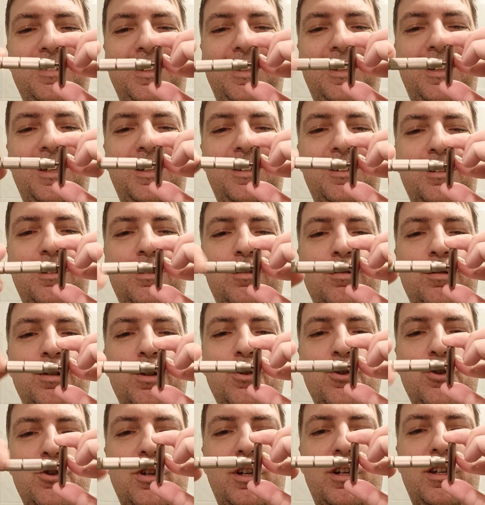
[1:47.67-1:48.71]
handle
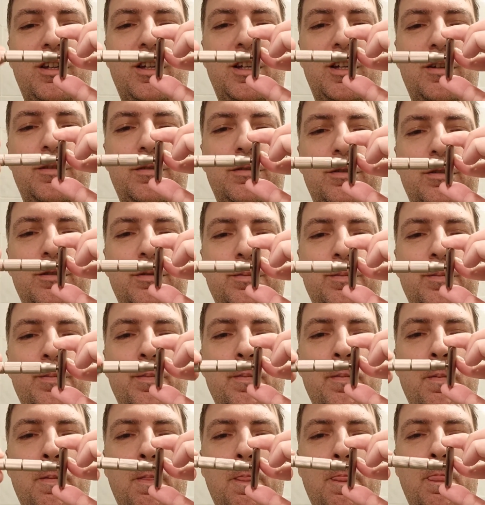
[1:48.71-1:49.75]
which I have.
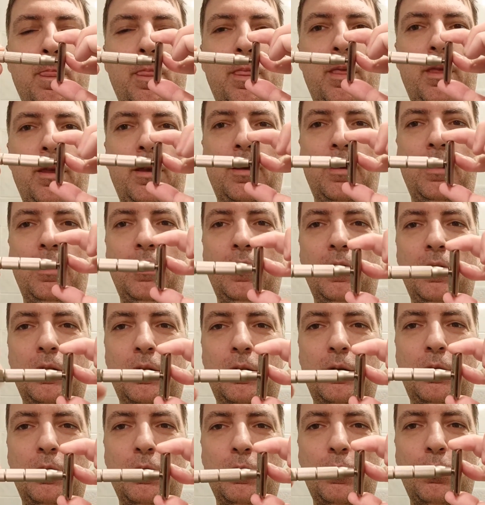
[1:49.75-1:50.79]

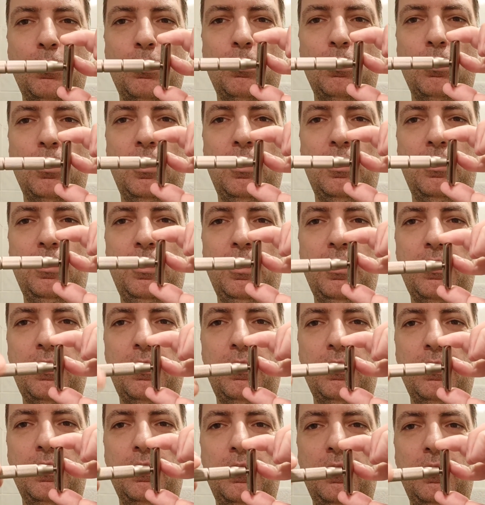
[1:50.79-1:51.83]
Also, here it
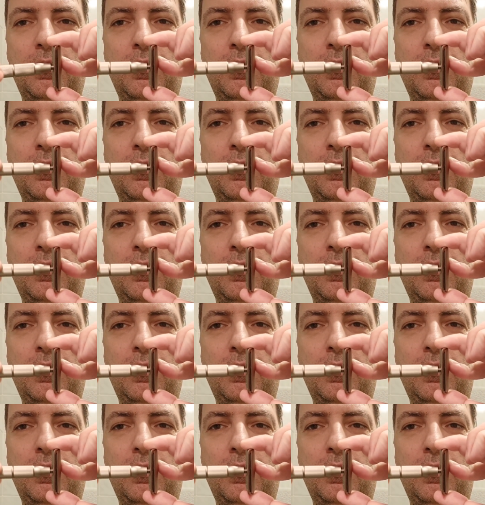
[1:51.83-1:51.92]
is.